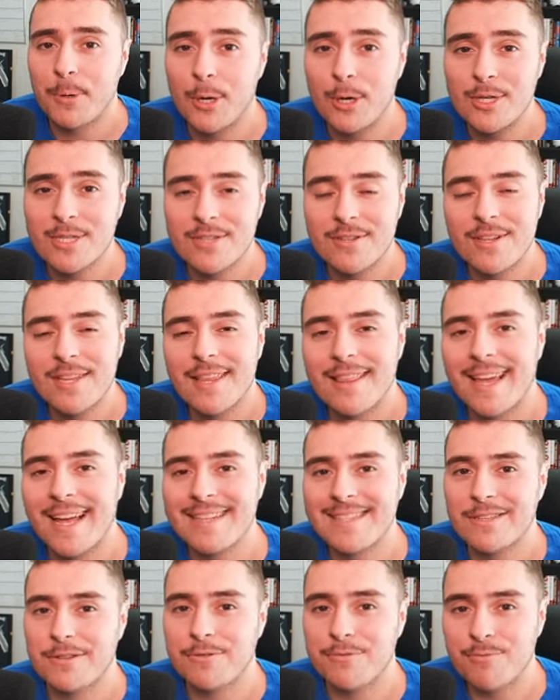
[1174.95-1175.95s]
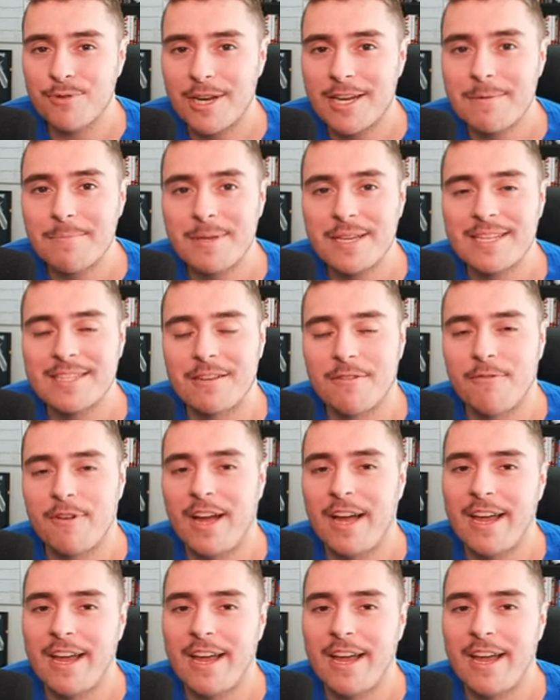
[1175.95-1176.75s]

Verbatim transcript: Personally, that's great because if